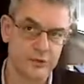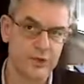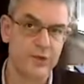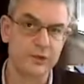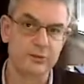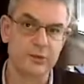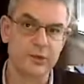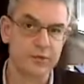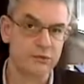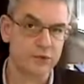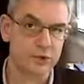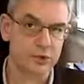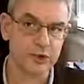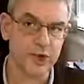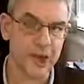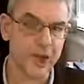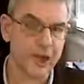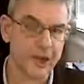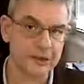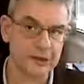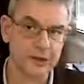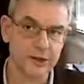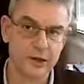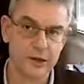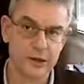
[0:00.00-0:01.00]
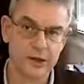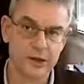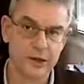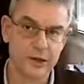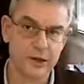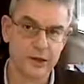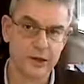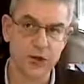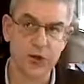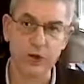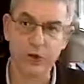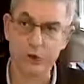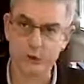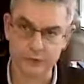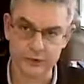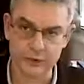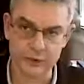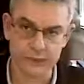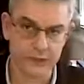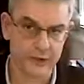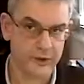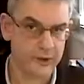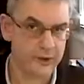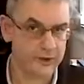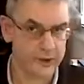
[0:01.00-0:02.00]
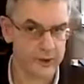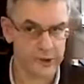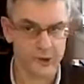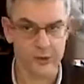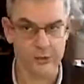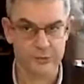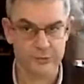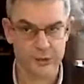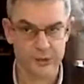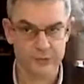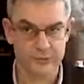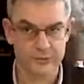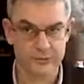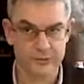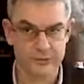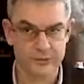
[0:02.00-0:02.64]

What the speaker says: treatment modality cold therapy.